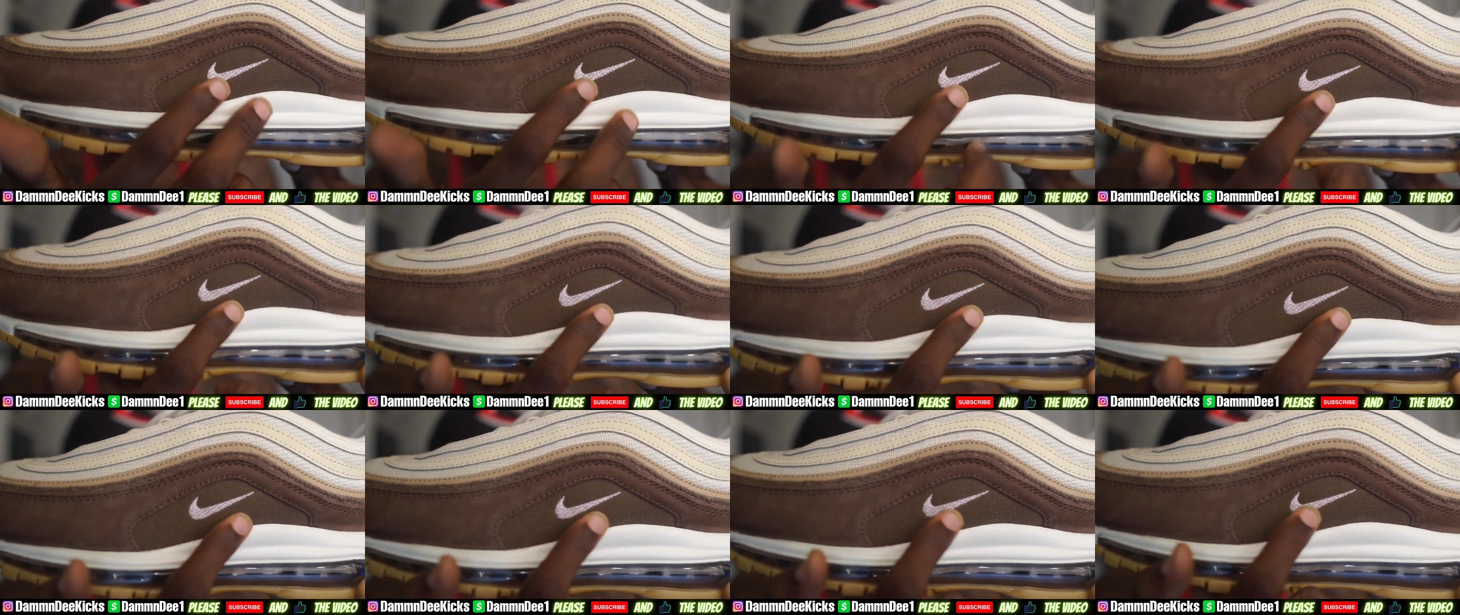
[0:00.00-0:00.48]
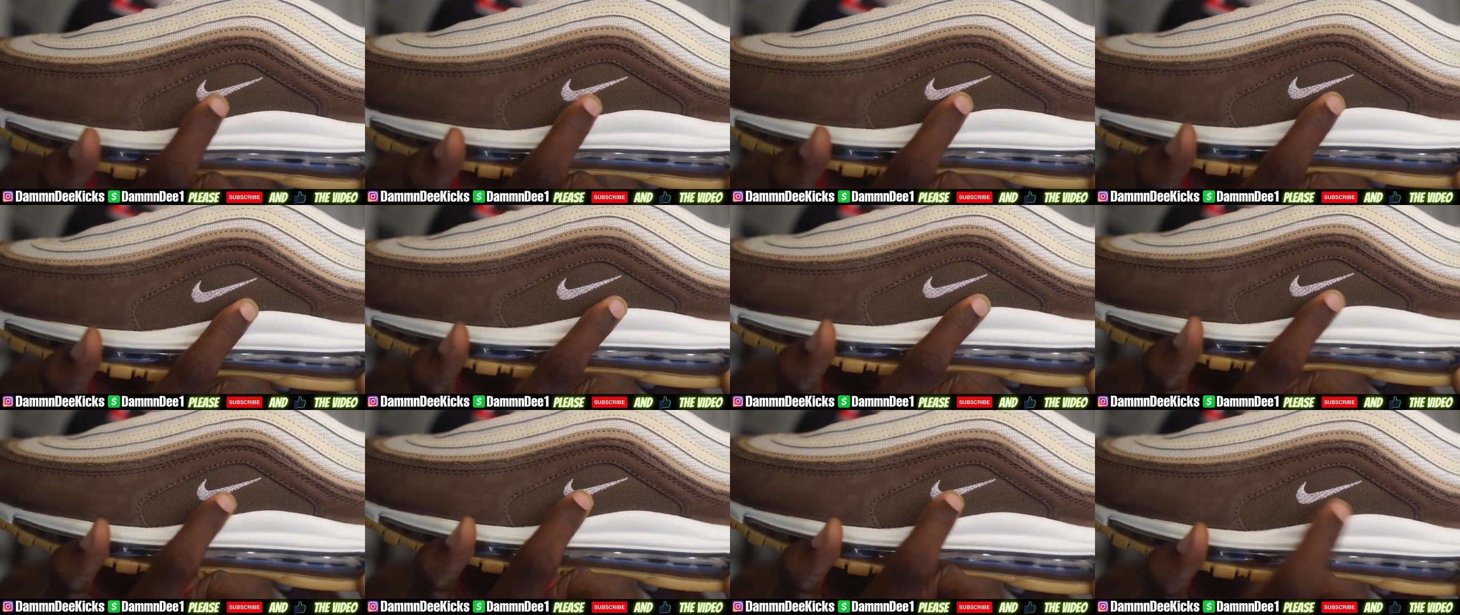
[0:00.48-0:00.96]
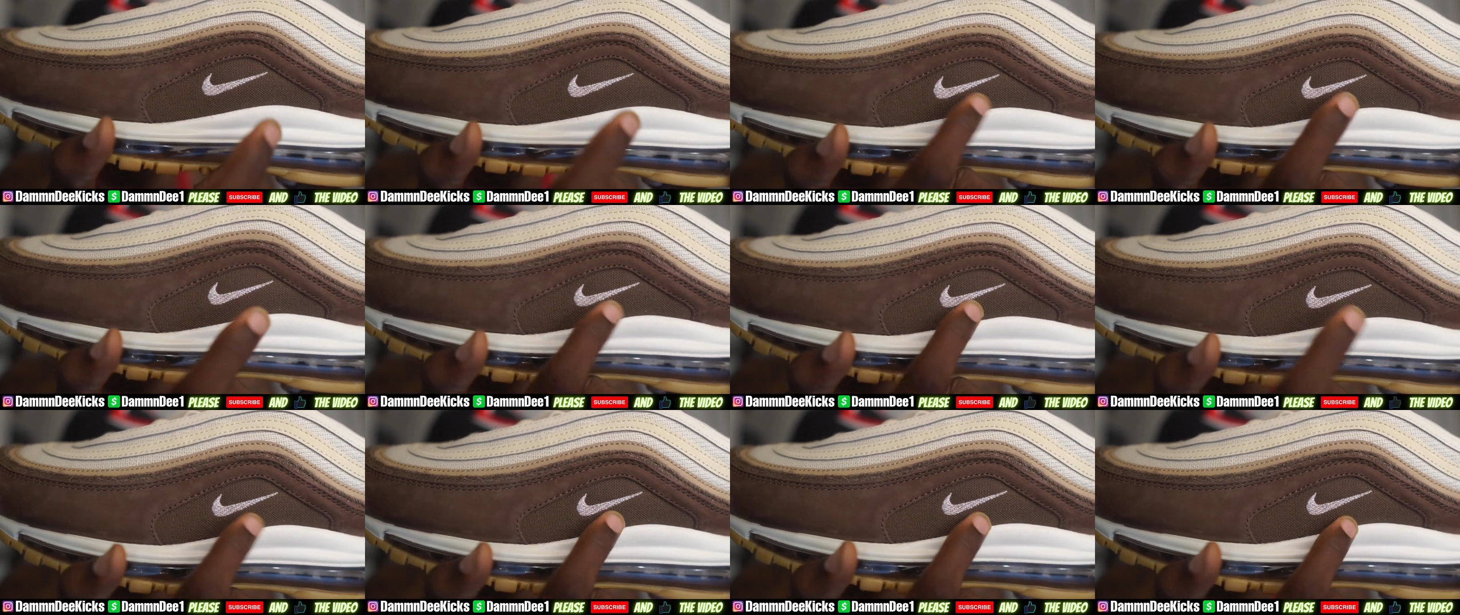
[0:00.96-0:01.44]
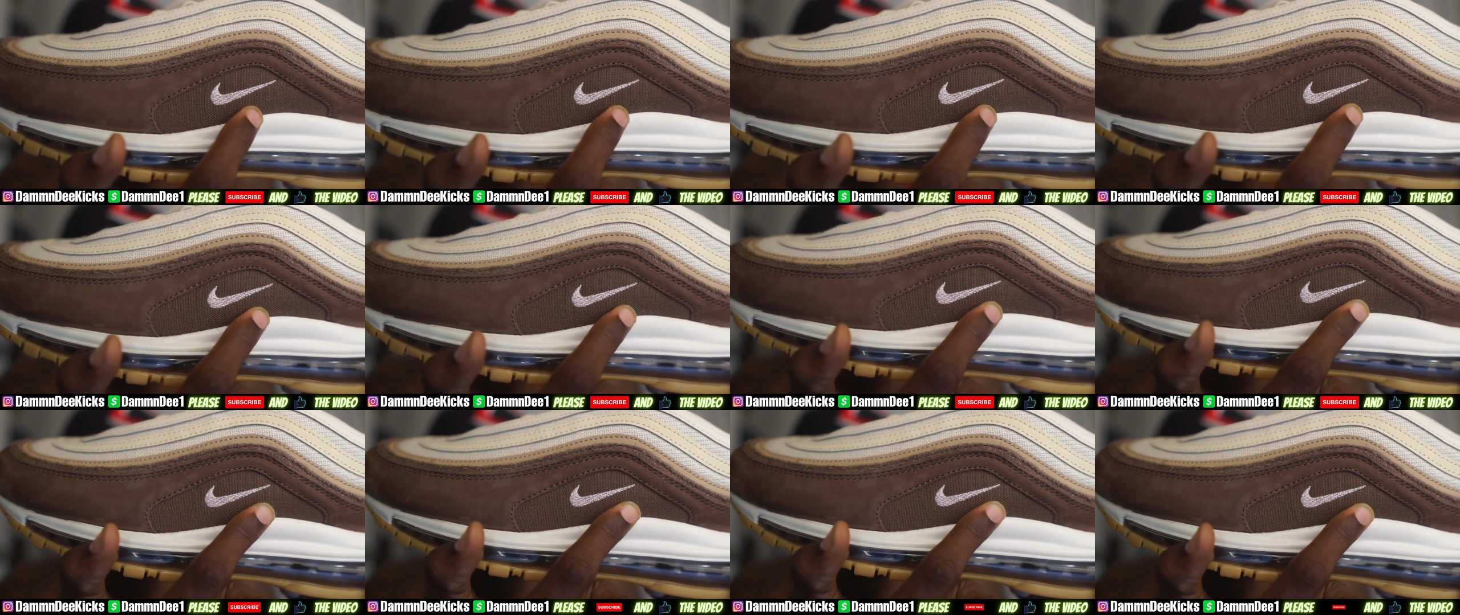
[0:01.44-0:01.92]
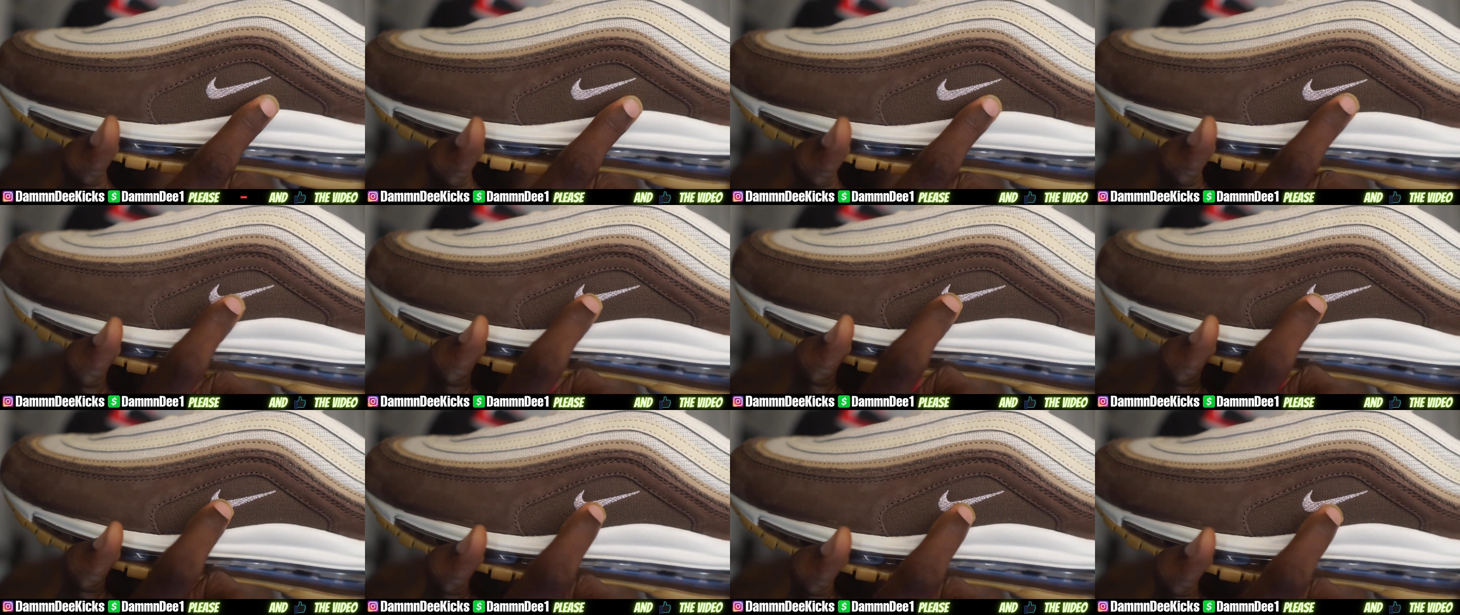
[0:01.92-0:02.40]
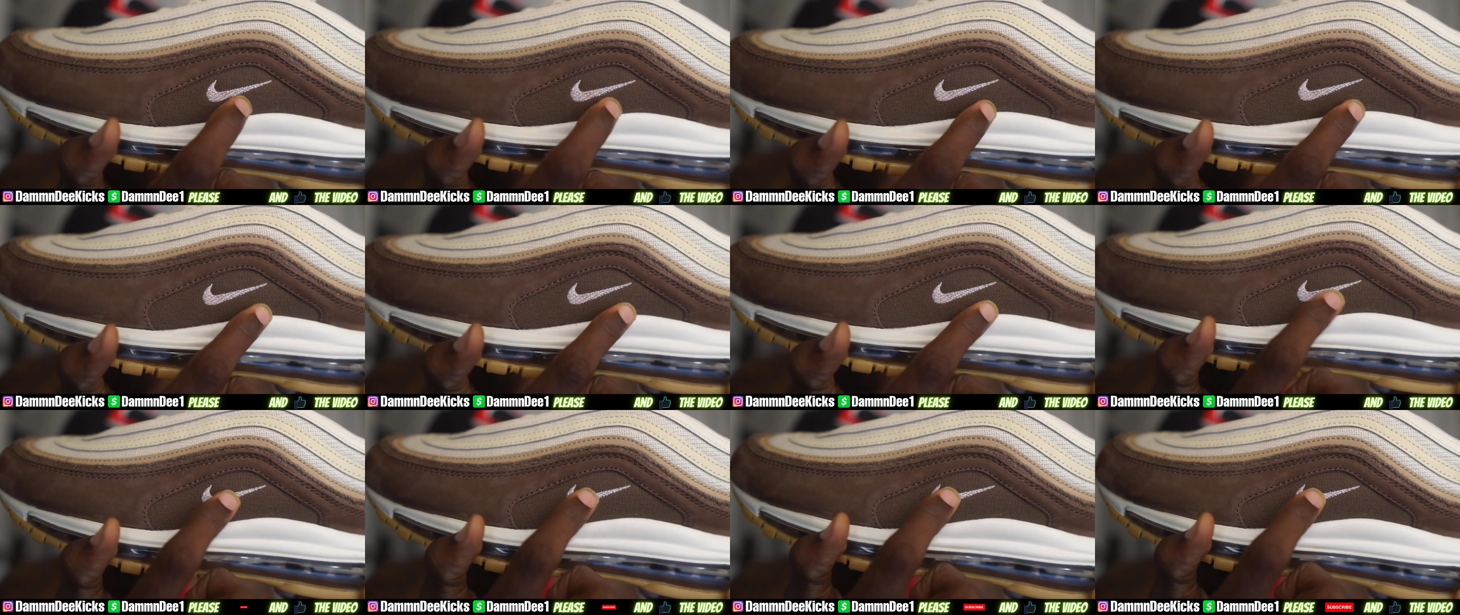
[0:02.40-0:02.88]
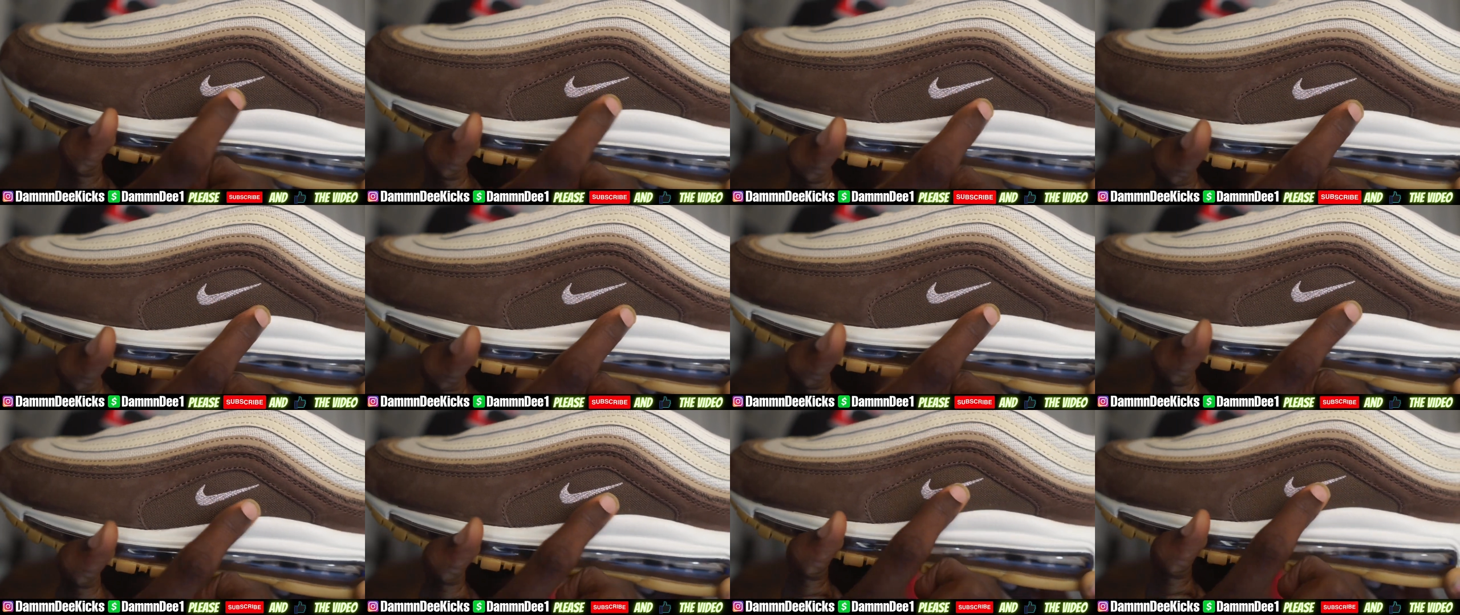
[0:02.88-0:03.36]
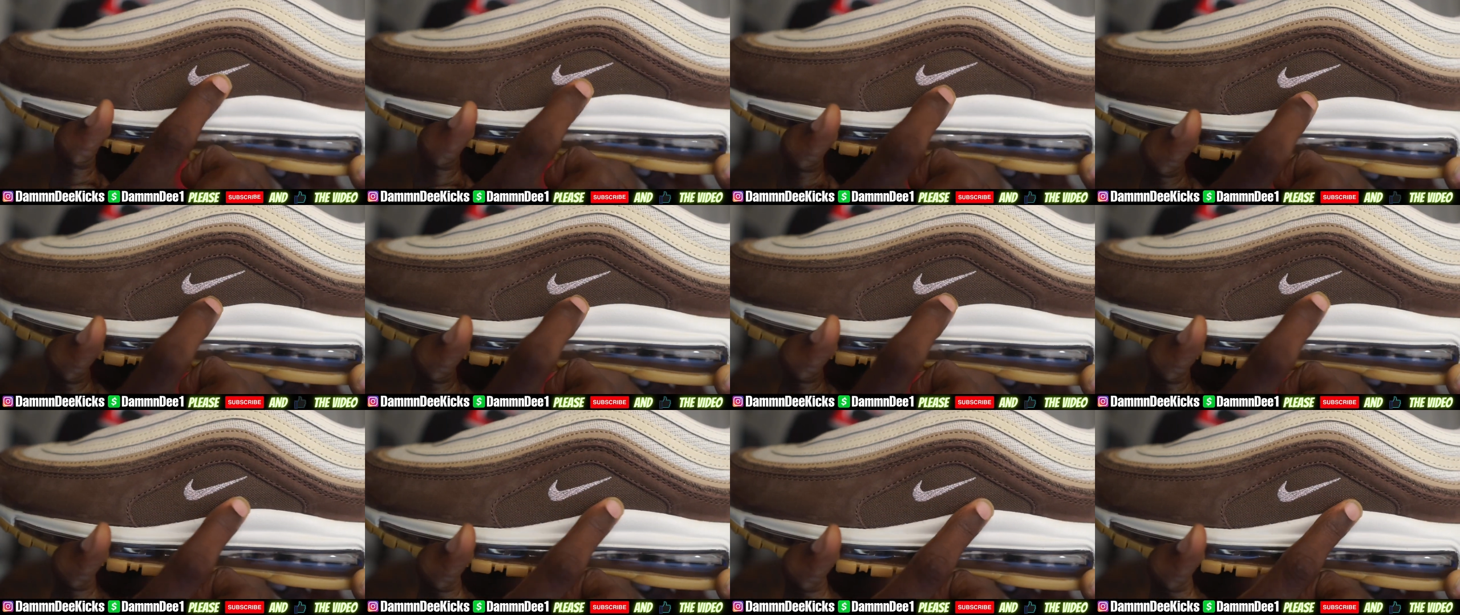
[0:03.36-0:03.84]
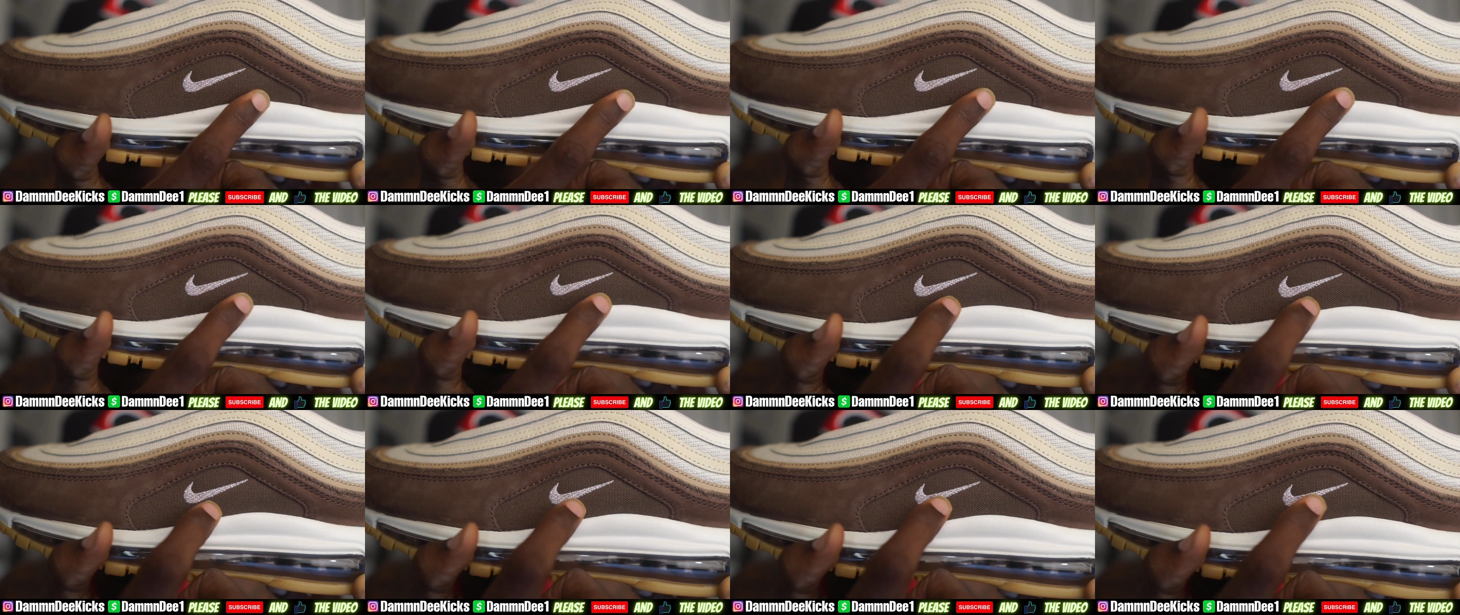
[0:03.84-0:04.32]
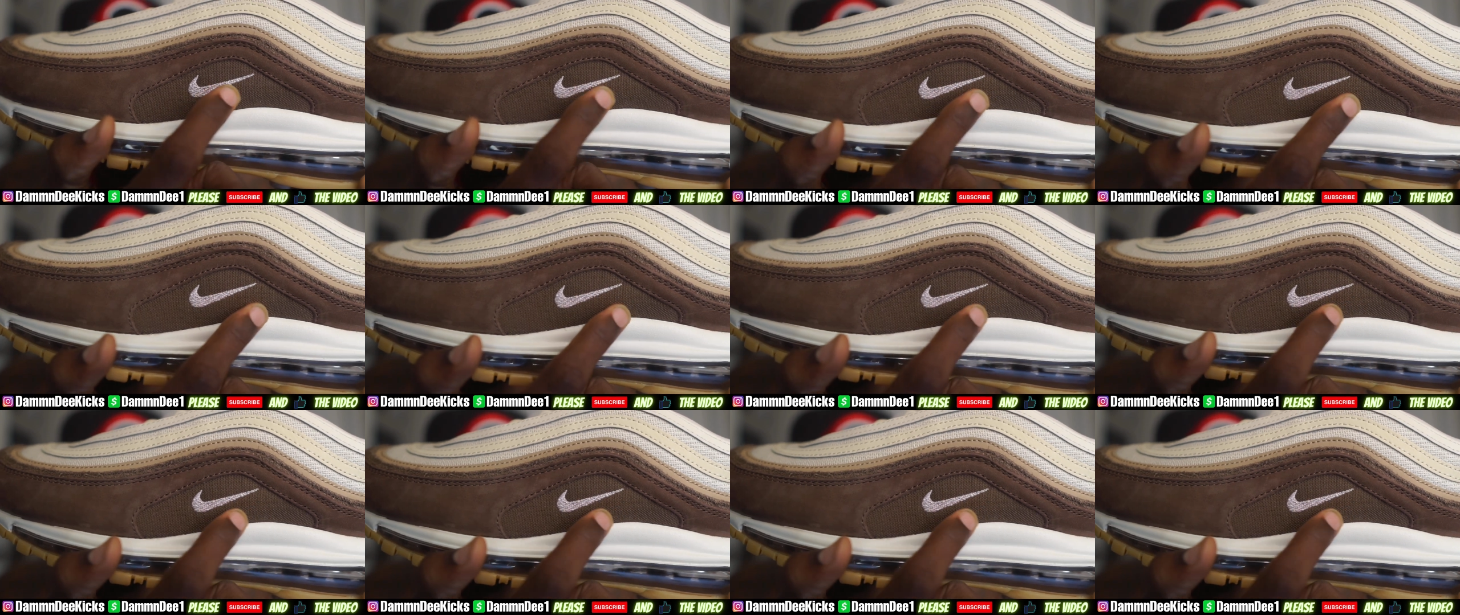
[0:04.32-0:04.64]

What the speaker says: (no speaker visible)